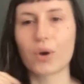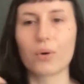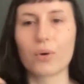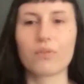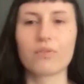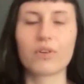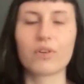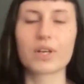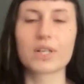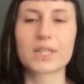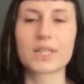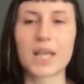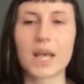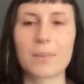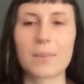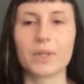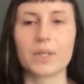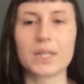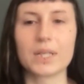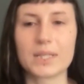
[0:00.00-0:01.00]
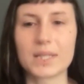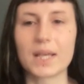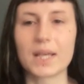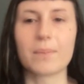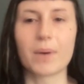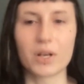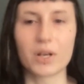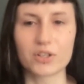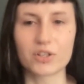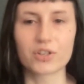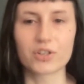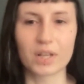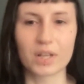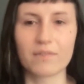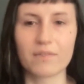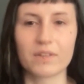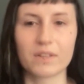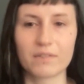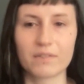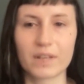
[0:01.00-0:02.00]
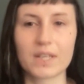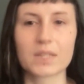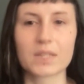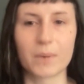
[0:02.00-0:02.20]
for example, he'd say, punch yourself in the face.